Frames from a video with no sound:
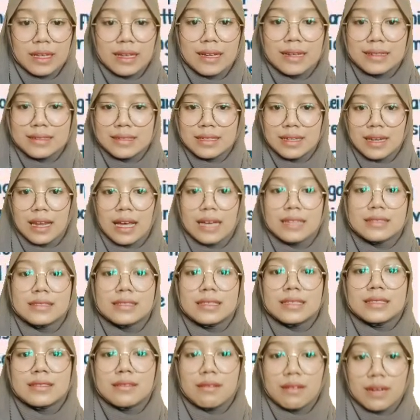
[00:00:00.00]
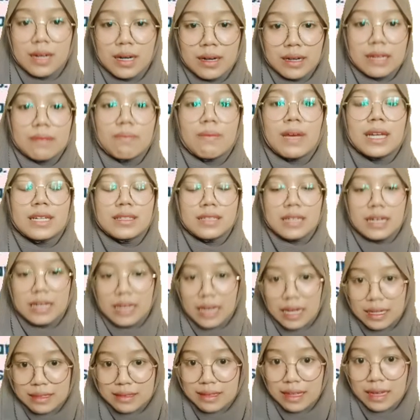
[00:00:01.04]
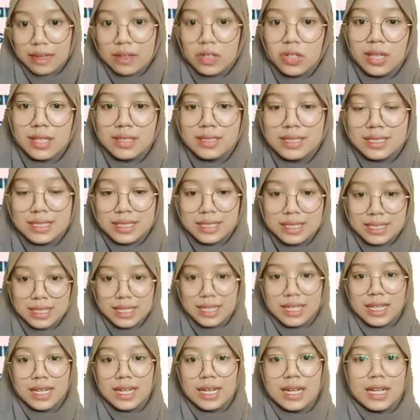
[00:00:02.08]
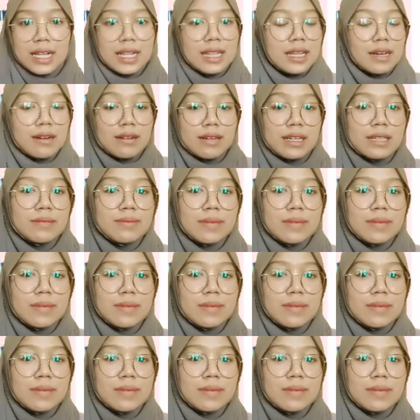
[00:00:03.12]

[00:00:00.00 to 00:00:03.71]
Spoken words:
And the last is learning media and technology. Learning